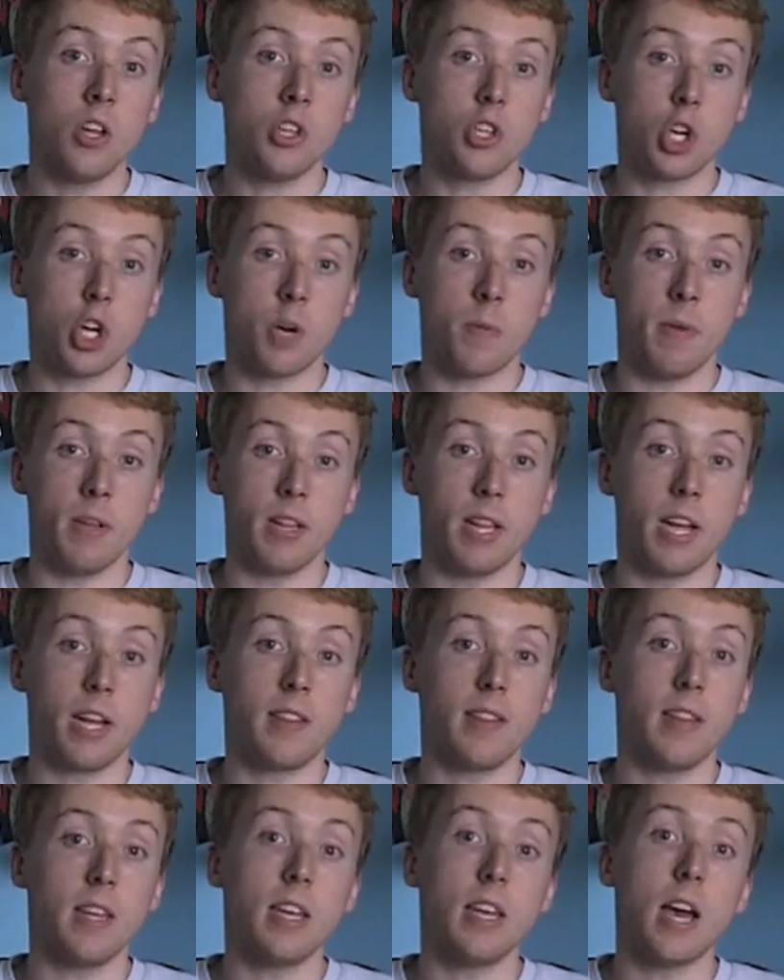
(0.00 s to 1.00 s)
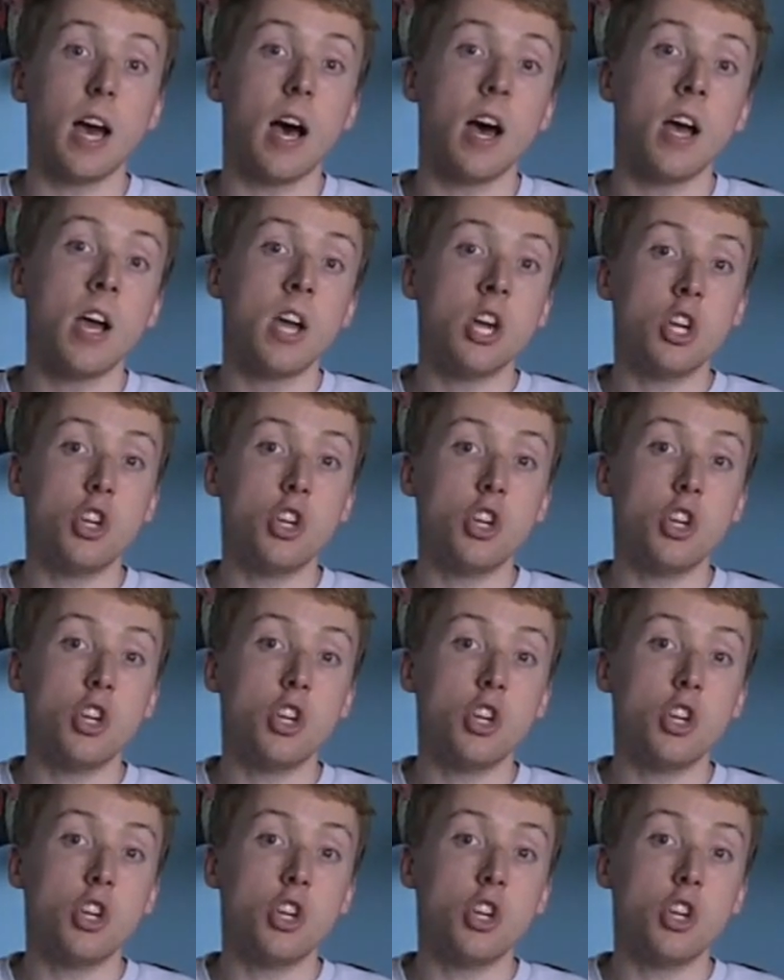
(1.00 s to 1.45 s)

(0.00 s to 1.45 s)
tournament like the